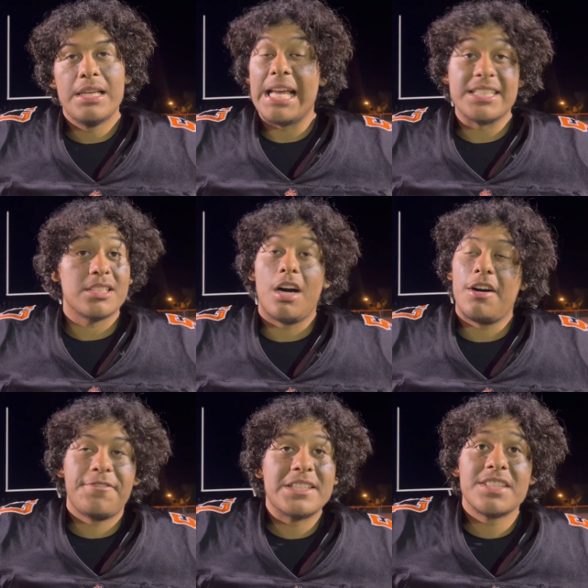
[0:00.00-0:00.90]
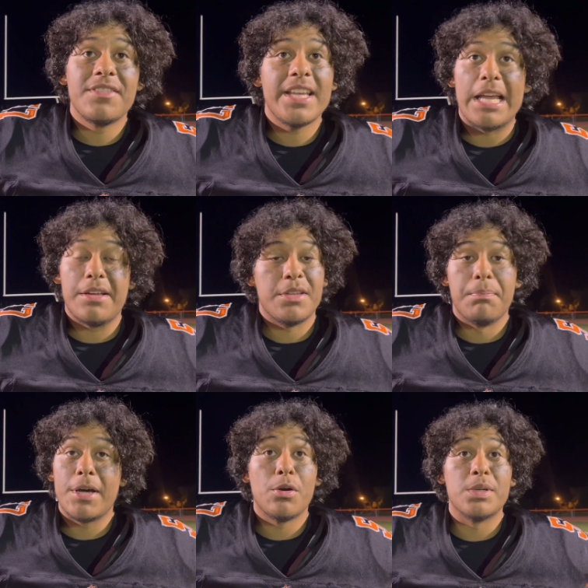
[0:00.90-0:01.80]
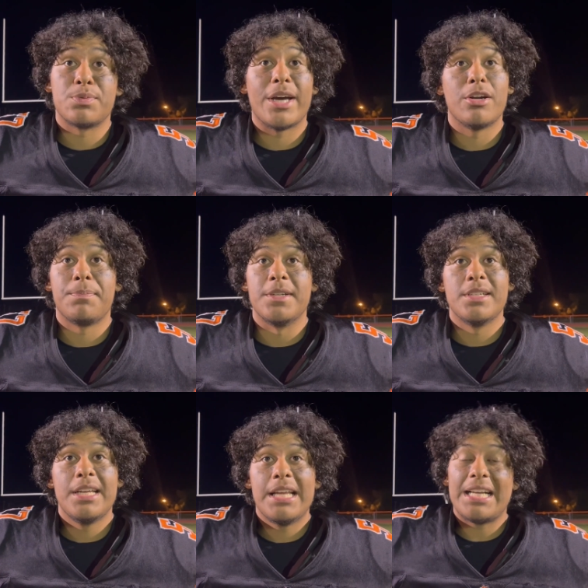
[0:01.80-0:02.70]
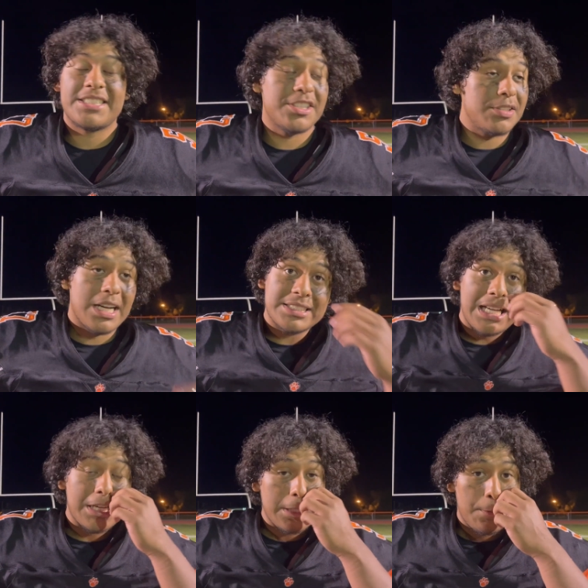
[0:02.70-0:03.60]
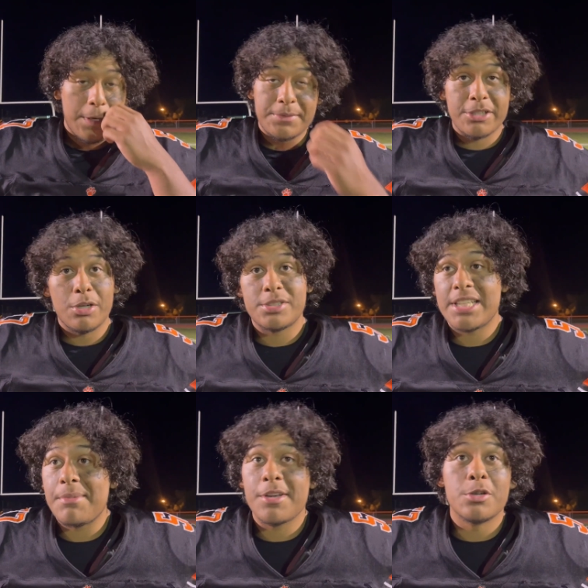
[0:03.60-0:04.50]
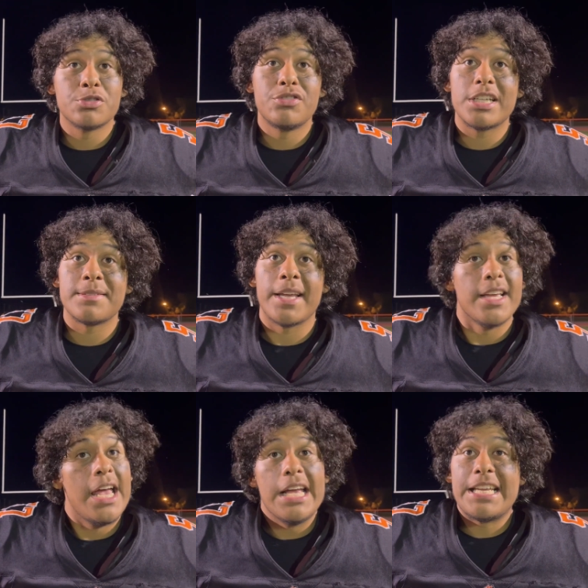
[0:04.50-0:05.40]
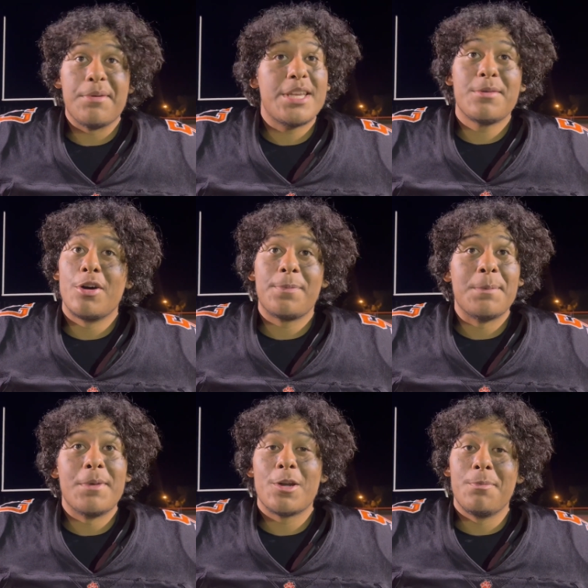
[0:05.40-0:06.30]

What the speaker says: Yes, offensively, the middle was wide open. I tell you, I went up to Coach Sam and Coach Riggs, like, can we keep going up the middle?